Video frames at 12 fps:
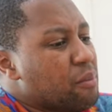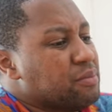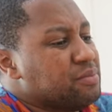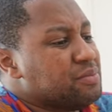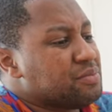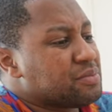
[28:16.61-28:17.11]

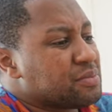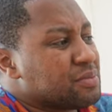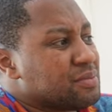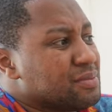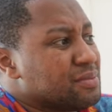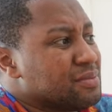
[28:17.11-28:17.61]

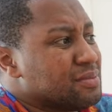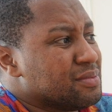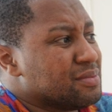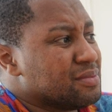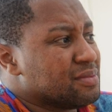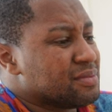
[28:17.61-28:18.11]

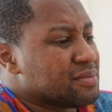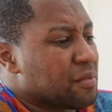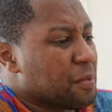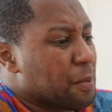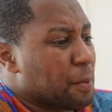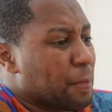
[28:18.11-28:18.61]

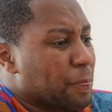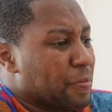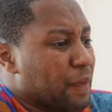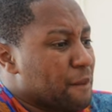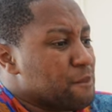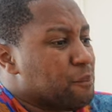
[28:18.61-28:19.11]

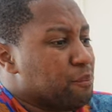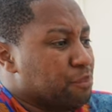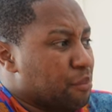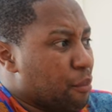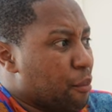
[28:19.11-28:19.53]
(not speaking)